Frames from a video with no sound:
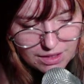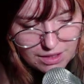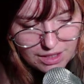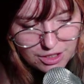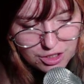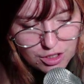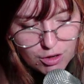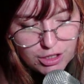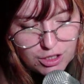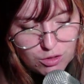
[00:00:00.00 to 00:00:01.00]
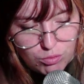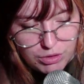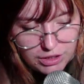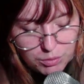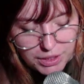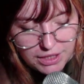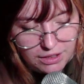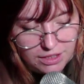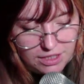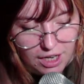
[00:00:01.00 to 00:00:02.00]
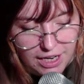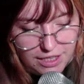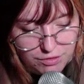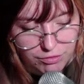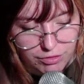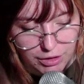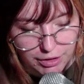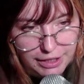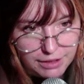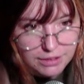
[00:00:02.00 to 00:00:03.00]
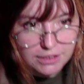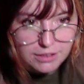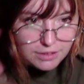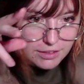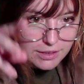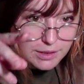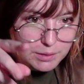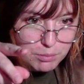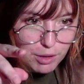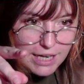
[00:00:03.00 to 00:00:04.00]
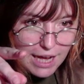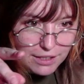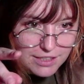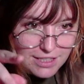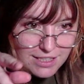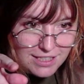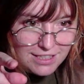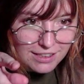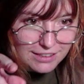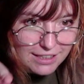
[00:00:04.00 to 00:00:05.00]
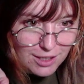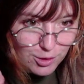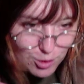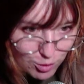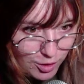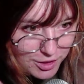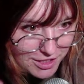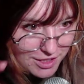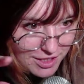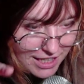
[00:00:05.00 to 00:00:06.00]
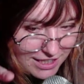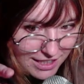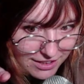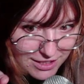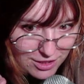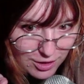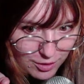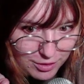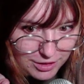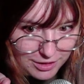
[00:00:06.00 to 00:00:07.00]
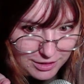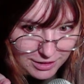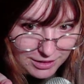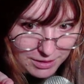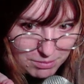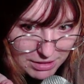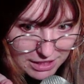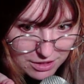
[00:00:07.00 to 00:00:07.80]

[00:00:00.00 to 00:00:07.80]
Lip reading: I just noticed it's really weird that this guy has very pronounced stiletto trotters and the others don't. But that's